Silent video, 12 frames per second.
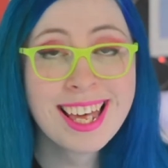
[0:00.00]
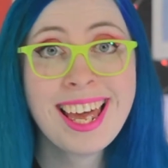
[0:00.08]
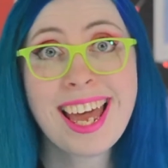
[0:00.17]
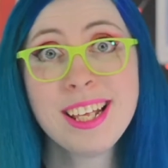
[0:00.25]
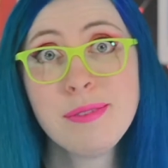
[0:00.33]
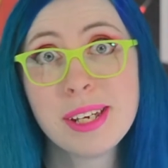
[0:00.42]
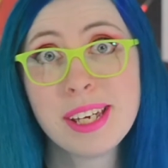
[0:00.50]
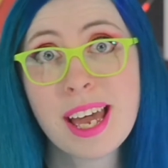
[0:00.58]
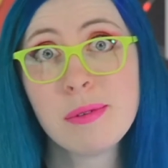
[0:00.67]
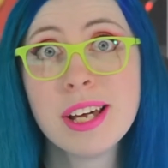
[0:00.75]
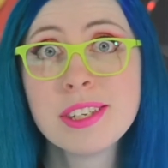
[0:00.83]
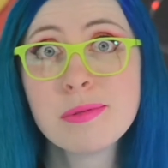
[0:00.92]
Anyway,
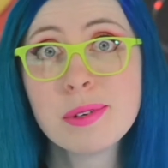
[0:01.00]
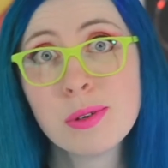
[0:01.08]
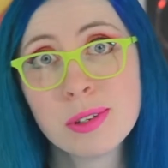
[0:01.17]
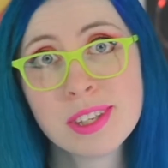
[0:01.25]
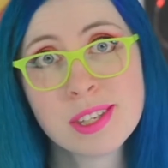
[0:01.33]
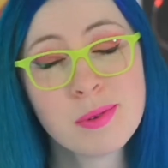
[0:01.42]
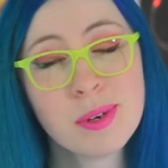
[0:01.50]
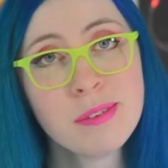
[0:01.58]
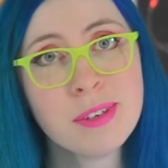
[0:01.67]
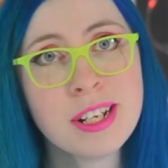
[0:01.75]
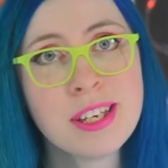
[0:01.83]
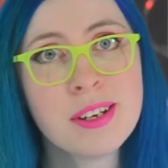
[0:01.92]
I wanted to record this quick
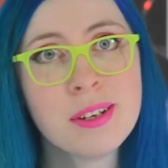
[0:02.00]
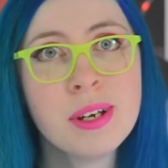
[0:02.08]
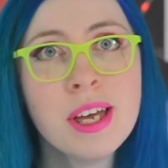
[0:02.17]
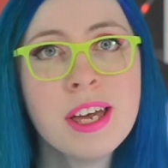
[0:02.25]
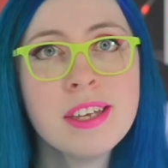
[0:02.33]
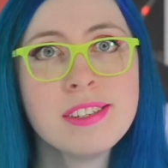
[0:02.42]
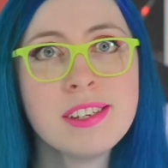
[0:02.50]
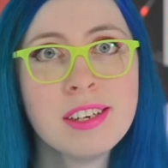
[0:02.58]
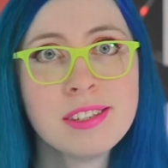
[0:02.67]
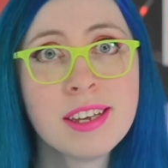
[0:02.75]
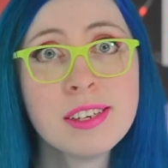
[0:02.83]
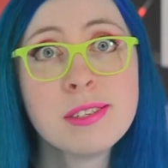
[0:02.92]
video
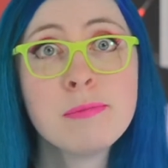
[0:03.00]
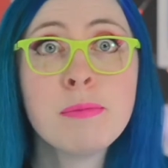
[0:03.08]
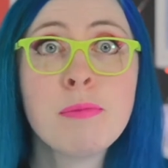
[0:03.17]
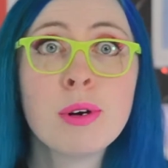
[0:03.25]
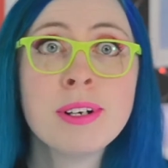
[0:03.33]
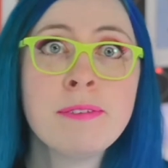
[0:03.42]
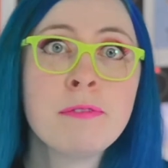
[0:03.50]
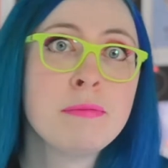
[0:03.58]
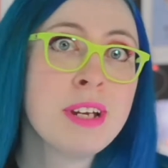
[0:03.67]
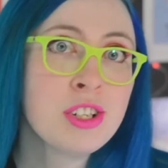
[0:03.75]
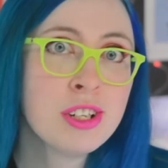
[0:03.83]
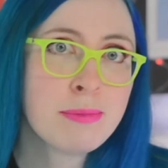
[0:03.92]
to tell you some important
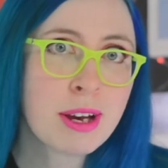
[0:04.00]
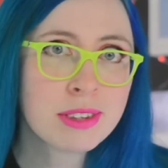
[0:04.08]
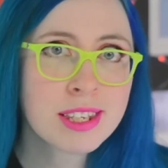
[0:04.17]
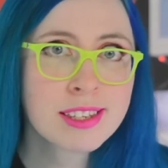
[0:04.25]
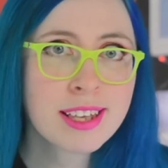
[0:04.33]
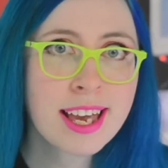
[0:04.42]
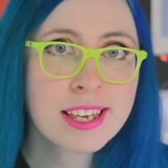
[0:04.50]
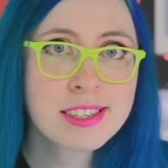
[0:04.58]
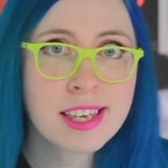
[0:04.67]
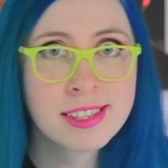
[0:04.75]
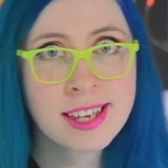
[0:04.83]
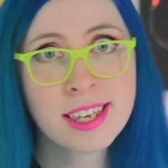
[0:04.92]
information about this
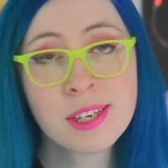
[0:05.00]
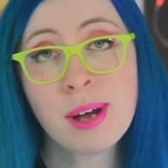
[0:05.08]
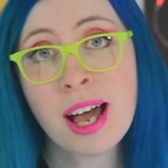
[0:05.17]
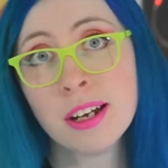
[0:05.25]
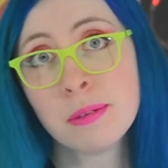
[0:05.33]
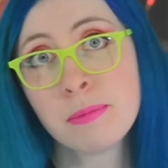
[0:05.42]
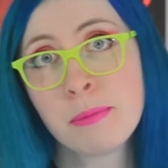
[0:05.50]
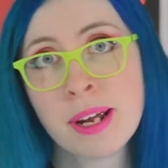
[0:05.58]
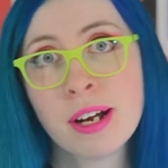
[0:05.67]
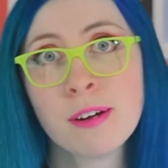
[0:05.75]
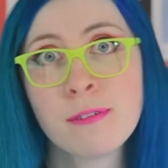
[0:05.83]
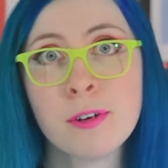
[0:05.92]
class and tell you how to
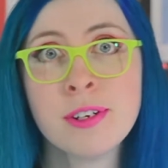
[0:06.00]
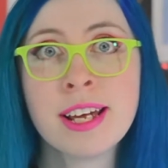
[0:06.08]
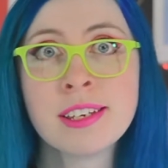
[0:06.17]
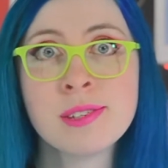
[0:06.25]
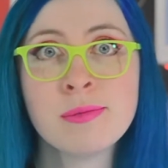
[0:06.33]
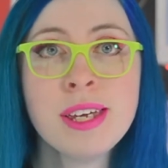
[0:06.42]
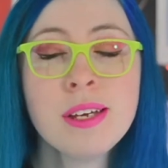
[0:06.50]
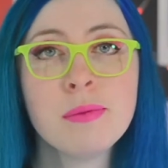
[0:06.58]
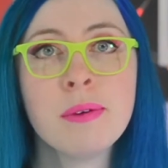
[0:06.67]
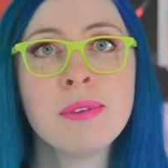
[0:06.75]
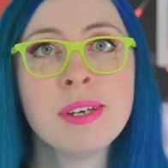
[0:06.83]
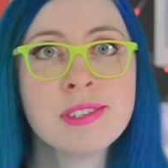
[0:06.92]
prepare for next week
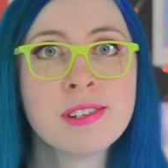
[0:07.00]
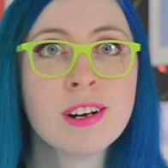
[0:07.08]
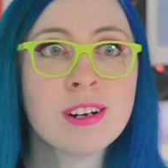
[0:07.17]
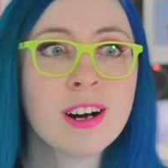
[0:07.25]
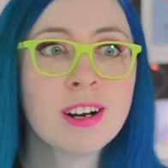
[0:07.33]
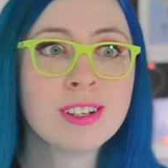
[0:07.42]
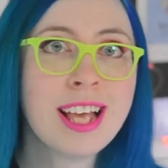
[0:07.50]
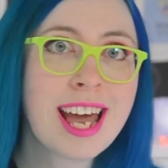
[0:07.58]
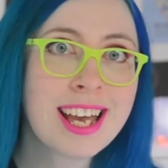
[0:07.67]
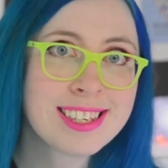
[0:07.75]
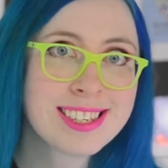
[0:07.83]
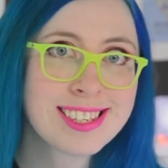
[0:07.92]
when we start our
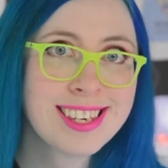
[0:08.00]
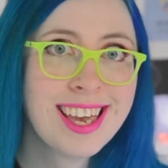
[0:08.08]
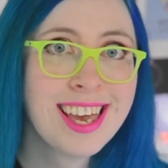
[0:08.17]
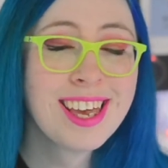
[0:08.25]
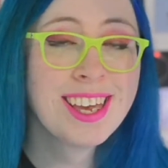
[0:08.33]
class.